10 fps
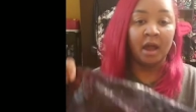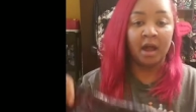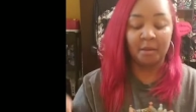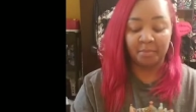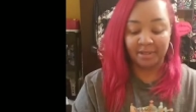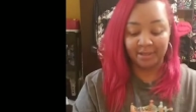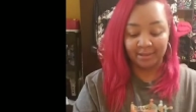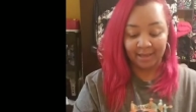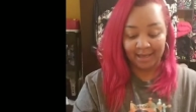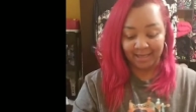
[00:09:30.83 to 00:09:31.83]
But
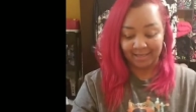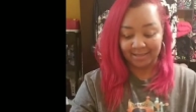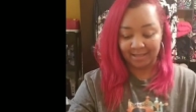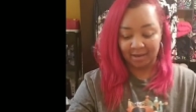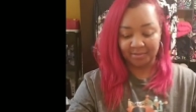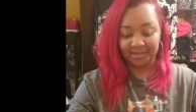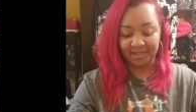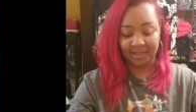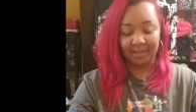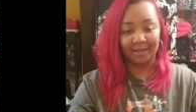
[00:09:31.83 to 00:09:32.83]
yes, I was
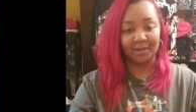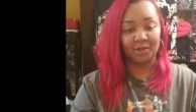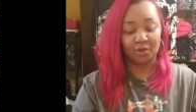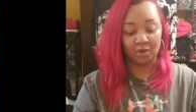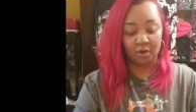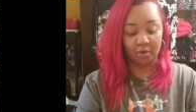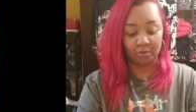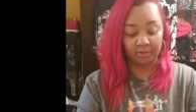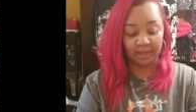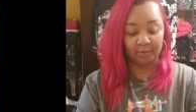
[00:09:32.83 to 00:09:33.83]
thinking, yo,
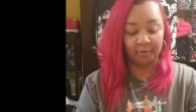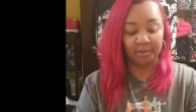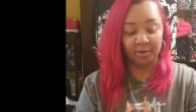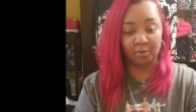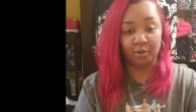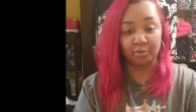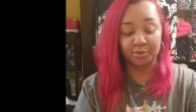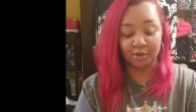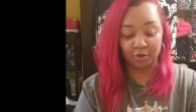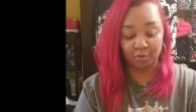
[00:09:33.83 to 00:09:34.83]
that would be real
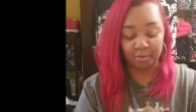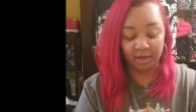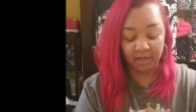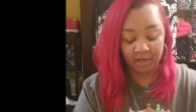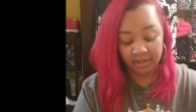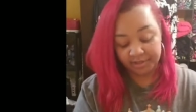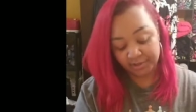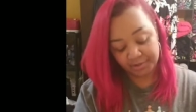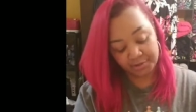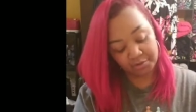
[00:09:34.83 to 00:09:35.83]
dope
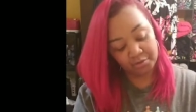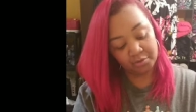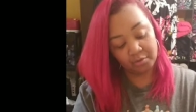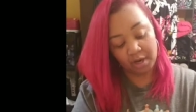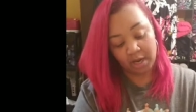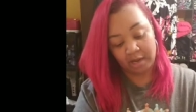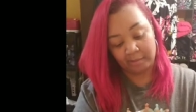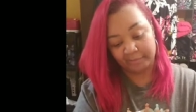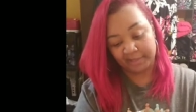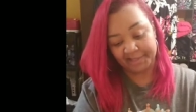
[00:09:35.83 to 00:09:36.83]
to do
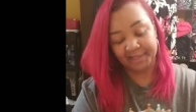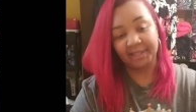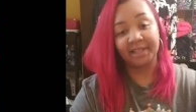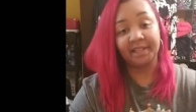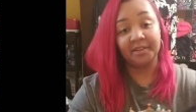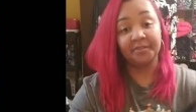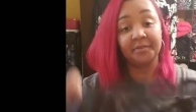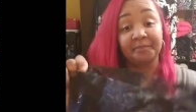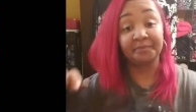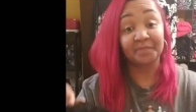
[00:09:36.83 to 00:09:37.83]
the sleeve
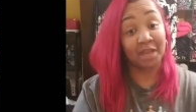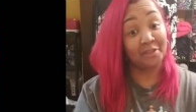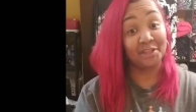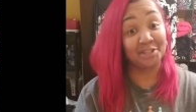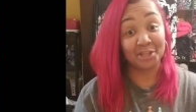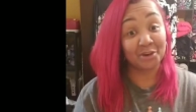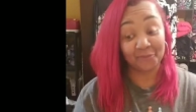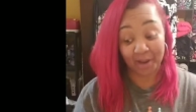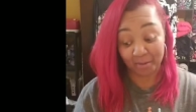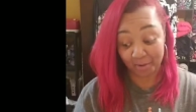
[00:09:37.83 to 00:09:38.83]
in this here
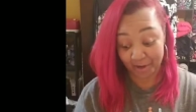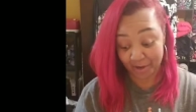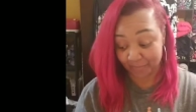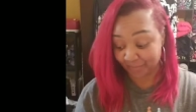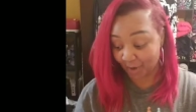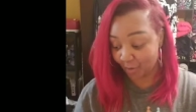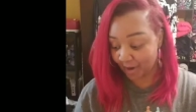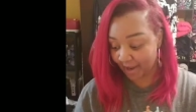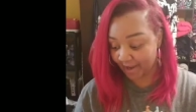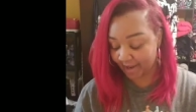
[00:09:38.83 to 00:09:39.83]
fabric.
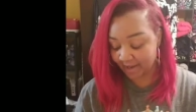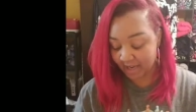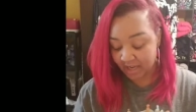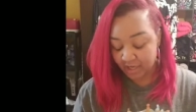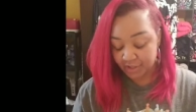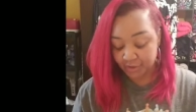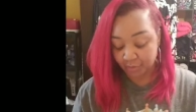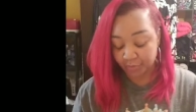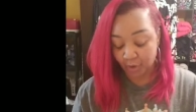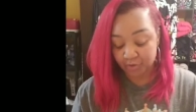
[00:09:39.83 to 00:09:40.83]
Okay, so
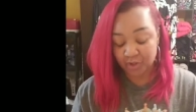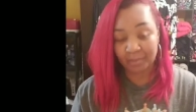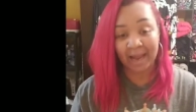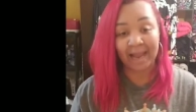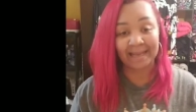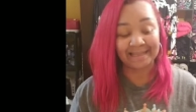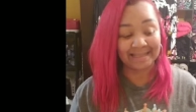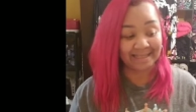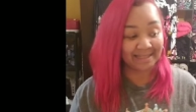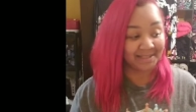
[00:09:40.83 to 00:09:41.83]
those are my
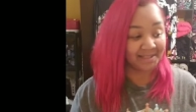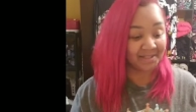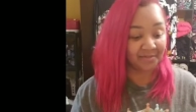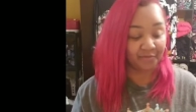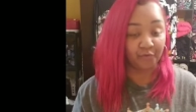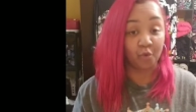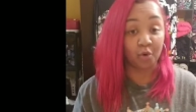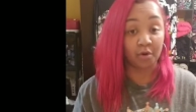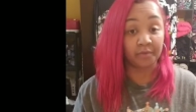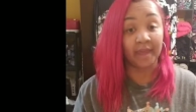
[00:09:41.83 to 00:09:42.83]
ideas
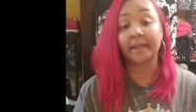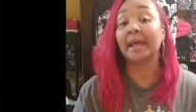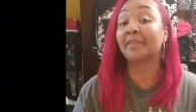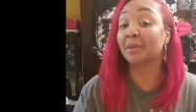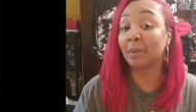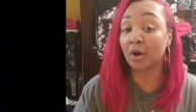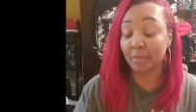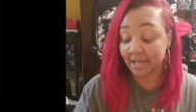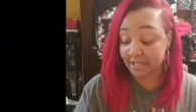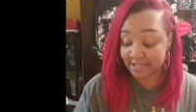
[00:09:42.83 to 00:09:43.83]
for that at the
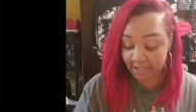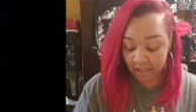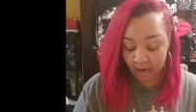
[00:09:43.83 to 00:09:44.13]
moment.